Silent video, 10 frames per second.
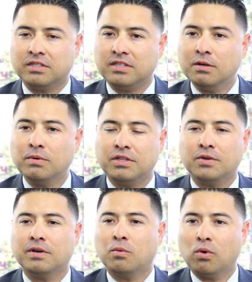sit with
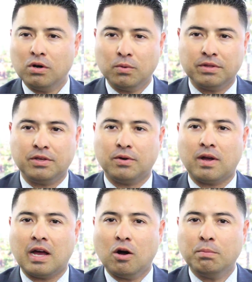you and work with you to
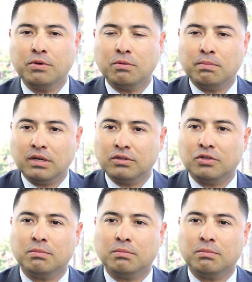help you build